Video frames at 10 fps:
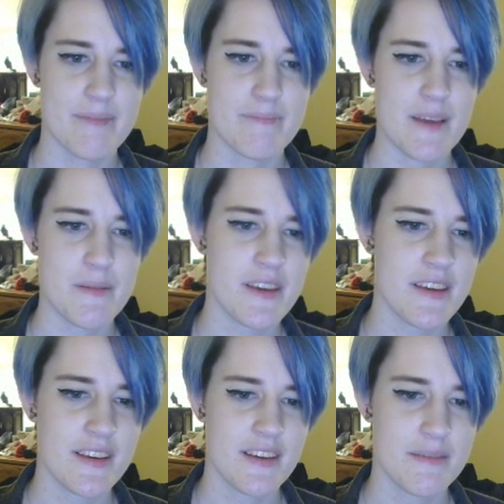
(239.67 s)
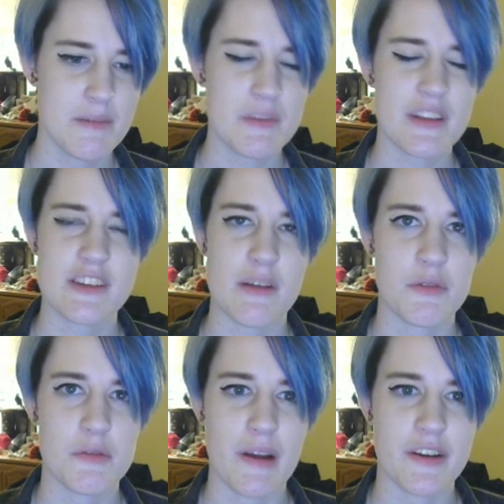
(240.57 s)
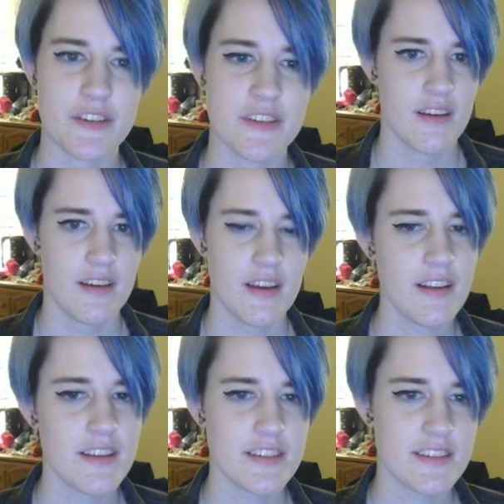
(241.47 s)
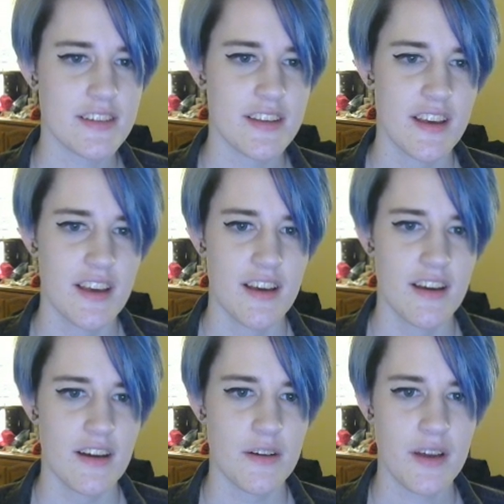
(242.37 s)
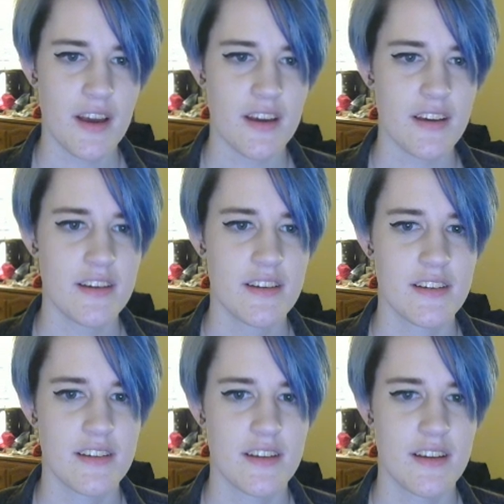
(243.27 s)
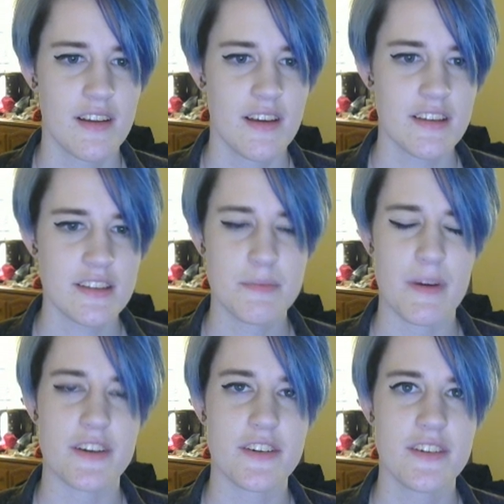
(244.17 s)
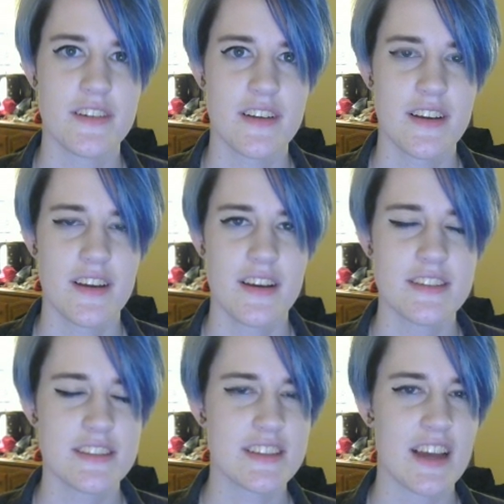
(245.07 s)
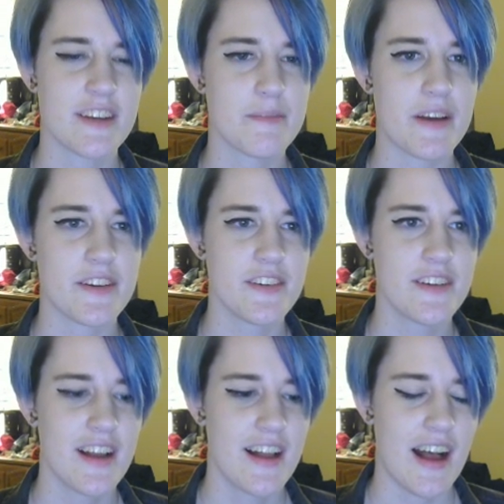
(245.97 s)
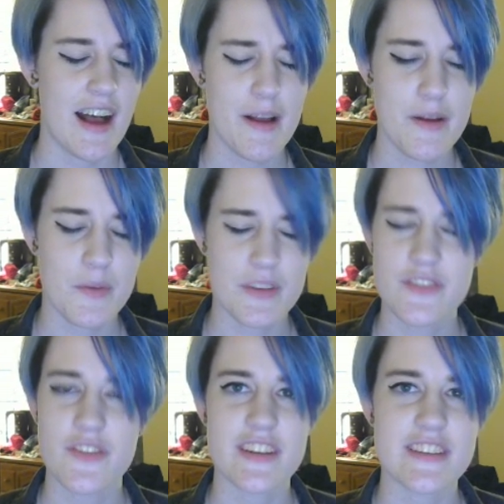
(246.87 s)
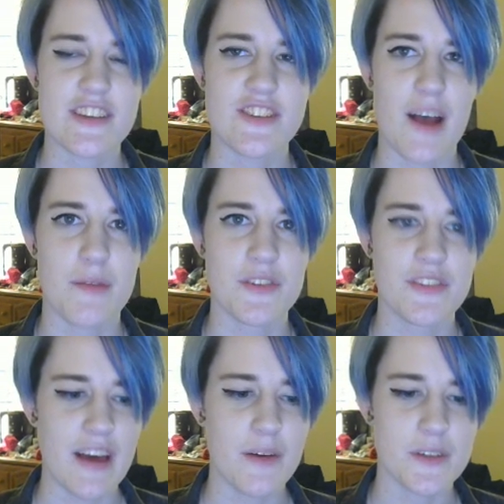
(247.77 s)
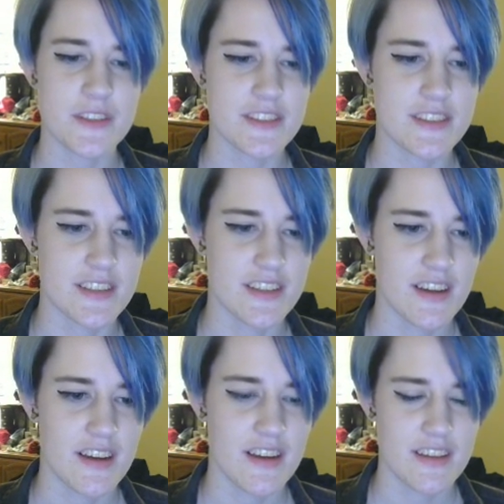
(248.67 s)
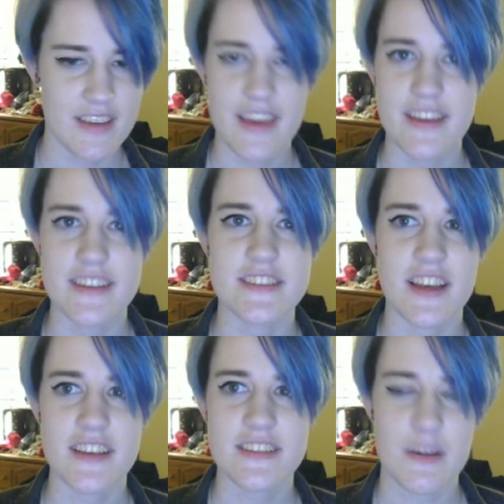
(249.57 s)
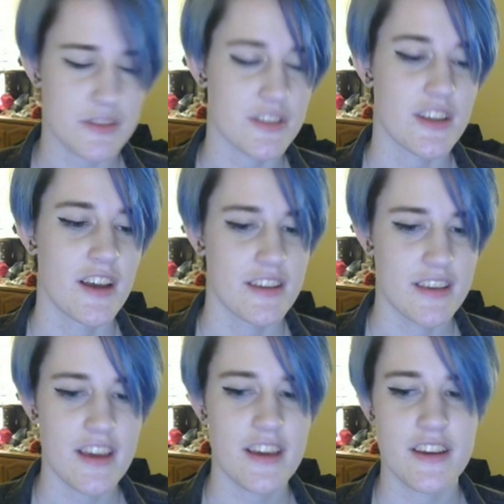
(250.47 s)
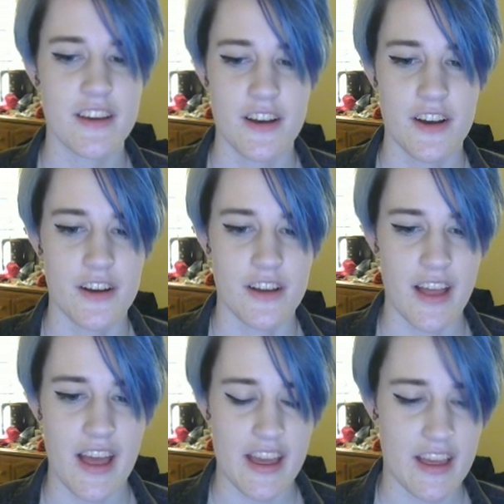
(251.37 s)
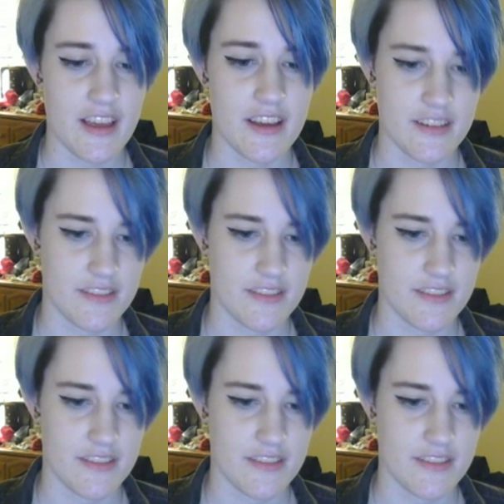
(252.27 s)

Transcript: Maybe next chapter will be better. This is... Okay. This is better. This is kind of better. I wasn't reading that chapter. That was gay incest. That was gay, like...